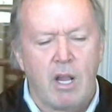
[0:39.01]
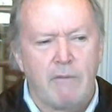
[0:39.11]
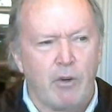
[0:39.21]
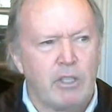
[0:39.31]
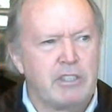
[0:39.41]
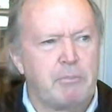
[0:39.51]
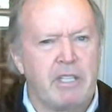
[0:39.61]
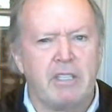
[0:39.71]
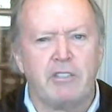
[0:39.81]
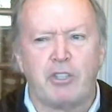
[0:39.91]
Well, I've always
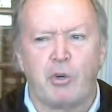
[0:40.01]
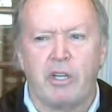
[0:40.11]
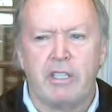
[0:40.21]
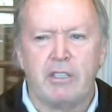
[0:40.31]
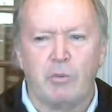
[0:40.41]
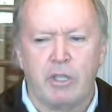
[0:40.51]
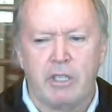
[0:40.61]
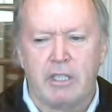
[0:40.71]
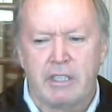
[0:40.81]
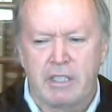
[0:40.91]
been intrigued
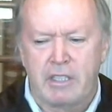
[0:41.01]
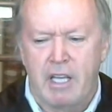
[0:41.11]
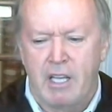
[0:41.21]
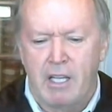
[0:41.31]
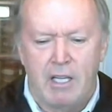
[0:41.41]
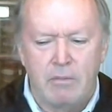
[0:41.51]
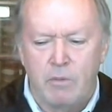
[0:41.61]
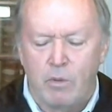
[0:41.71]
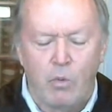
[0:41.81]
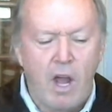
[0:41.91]
with uh,
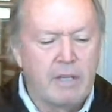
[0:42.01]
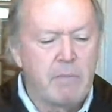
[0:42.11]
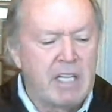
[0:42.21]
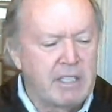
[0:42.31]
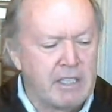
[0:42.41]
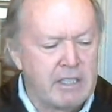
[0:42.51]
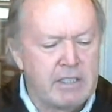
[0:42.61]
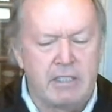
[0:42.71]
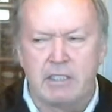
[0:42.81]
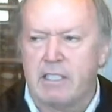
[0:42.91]

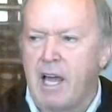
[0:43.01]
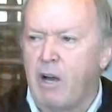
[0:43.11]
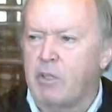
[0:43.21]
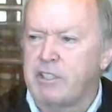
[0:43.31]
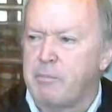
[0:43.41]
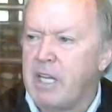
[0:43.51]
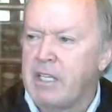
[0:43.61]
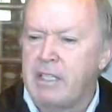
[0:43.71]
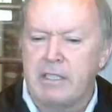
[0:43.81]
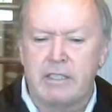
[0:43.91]
winemaking and how it's
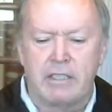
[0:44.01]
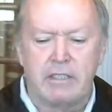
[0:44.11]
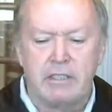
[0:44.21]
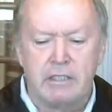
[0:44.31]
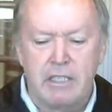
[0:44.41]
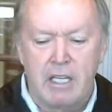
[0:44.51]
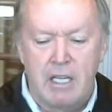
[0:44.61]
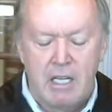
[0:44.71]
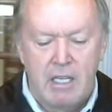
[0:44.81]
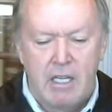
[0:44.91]
made.
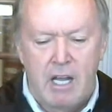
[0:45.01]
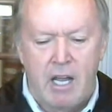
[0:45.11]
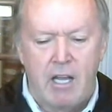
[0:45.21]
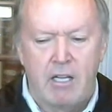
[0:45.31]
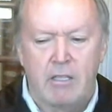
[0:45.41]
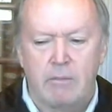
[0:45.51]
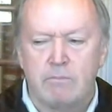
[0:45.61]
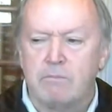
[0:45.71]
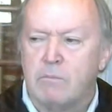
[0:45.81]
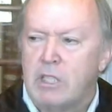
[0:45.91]
Uh,
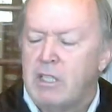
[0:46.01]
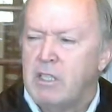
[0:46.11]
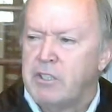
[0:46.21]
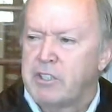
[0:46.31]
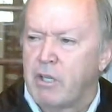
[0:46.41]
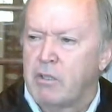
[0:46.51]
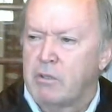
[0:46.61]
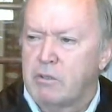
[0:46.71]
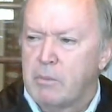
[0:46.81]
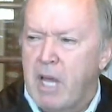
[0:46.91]
um,
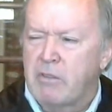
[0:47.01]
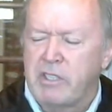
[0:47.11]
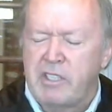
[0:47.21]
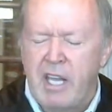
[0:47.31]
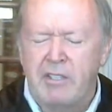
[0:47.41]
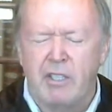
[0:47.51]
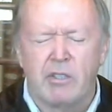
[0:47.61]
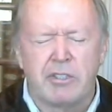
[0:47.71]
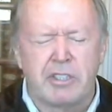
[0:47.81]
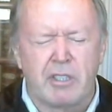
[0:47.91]
so about 10
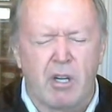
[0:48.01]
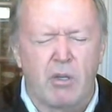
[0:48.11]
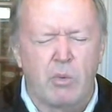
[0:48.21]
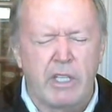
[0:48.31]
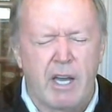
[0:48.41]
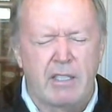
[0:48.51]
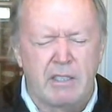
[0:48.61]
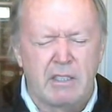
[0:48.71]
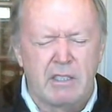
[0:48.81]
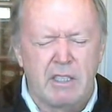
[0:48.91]
years ago, we
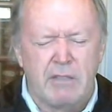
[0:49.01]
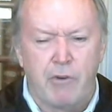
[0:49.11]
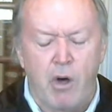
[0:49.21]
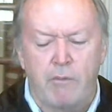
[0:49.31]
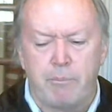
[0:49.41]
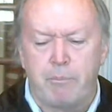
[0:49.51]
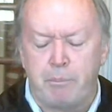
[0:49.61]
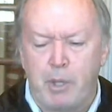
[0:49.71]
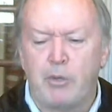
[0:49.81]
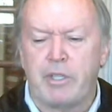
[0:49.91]
got involved
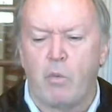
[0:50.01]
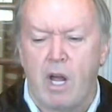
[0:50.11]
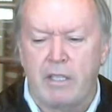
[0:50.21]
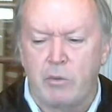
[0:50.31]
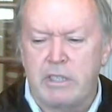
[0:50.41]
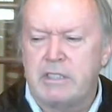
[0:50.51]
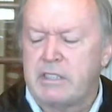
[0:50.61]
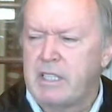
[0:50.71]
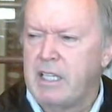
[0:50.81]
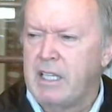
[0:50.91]
building
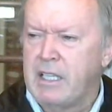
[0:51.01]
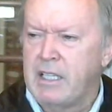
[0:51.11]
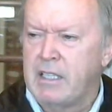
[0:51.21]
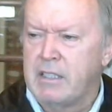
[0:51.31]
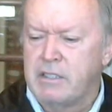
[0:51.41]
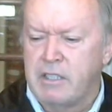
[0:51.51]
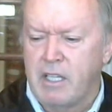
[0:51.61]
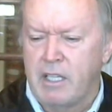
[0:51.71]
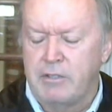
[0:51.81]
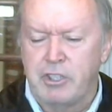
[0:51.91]
wineries and
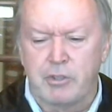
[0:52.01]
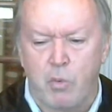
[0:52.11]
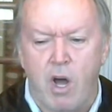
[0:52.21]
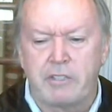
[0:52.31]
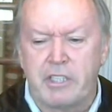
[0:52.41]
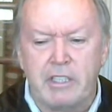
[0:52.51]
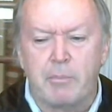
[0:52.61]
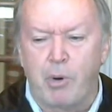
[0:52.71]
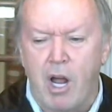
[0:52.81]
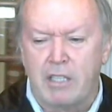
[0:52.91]
uh, just
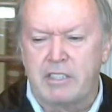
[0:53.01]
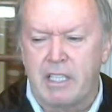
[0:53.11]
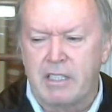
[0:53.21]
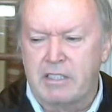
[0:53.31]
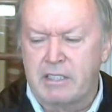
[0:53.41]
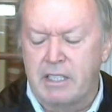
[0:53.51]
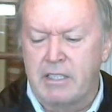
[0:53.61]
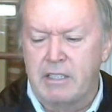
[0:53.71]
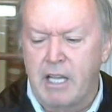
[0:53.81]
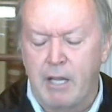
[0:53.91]
watching the process.
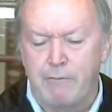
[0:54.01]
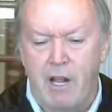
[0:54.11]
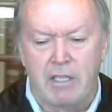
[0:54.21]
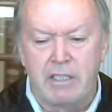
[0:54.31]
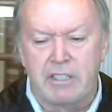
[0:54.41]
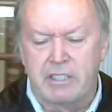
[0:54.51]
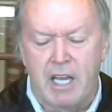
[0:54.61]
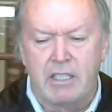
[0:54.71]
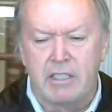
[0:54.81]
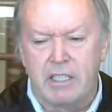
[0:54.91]
And I finally
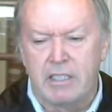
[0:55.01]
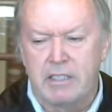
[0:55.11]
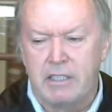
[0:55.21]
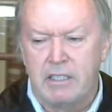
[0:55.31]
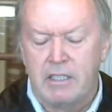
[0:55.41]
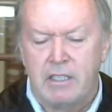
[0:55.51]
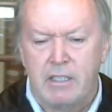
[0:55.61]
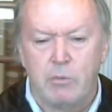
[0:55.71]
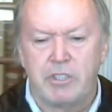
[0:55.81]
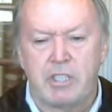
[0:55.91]
decided that it
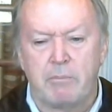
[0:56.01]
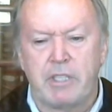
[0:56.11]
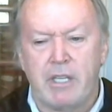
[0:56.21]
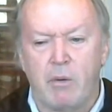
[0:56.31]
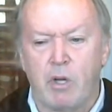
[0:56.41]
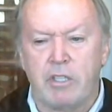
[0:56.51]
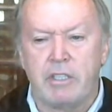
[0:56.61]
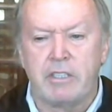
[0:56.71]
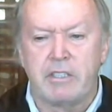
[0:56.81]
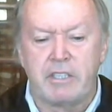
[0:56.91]
was something I
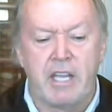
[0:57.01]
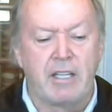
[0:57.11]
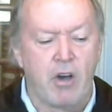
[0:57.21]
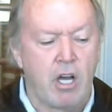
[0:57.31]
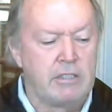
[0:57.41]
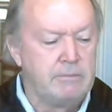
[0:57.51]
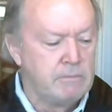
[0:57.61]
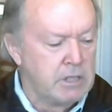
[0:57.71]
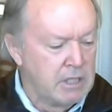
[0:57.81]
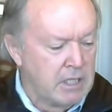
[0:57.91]
wanted to take
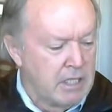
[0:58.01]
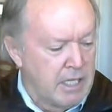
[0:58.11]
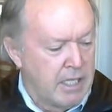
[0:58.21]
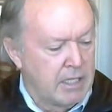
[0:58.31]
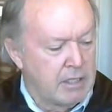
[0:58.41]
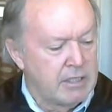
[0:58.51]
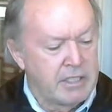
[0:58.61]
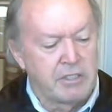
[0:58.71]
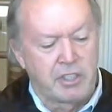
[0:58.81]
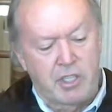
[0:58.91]
on and
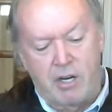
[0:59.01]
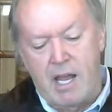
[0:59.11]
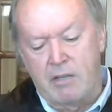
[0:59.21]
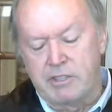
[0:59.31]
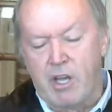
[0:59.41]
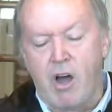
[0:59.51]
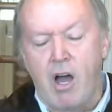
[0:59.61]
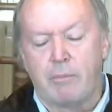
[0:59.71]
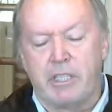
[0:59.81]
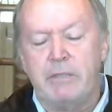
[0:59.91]
it did not start out as a
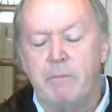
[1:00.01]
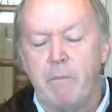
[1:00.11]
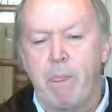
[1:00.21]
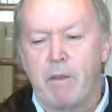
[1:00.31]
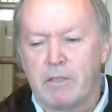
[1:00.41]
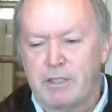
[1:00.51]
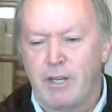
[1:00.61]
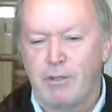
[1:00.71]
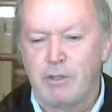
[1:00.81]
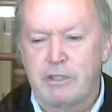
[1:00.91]
hobby.
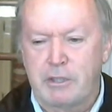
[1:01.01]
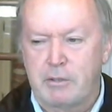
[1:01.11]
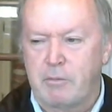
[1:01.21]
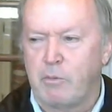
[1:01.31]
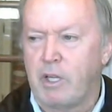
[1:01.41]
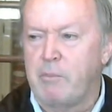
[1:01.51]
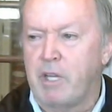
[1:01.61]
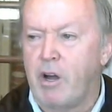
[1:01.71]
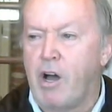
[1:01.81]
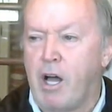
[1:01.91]
So it's
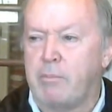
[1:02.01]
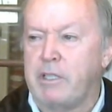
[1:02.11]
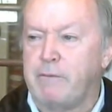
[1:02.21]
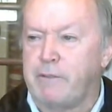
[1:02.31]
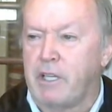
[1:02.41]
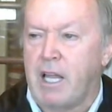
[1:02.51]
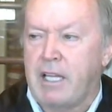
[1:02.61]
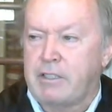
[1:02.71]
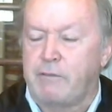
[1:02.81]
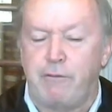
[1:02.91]
really been a hobby for the
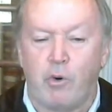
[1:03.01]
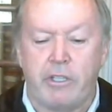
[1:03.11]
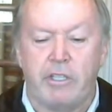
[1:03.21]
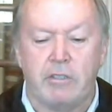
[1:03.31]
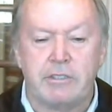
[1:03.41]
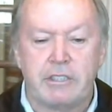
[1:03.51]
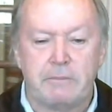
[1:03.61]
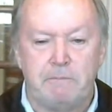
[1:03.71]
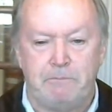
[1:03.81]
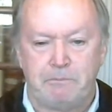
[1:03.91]
last four
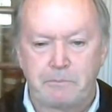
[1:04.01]
years.